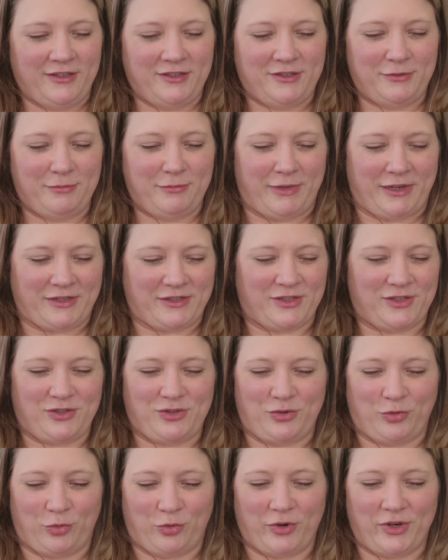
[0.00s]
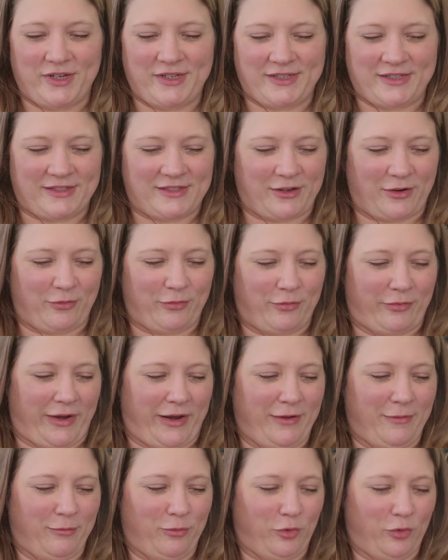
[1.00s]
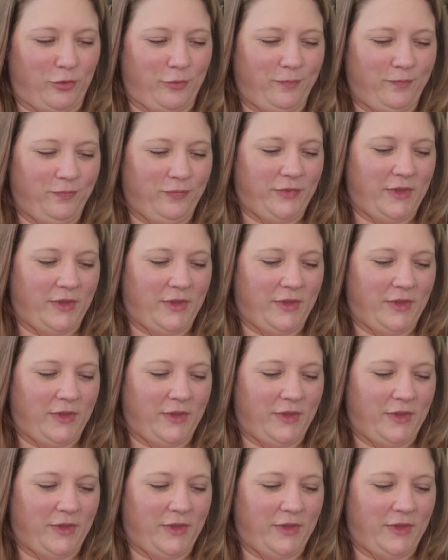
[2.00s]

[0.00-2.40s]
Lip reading: my stories as I ramble.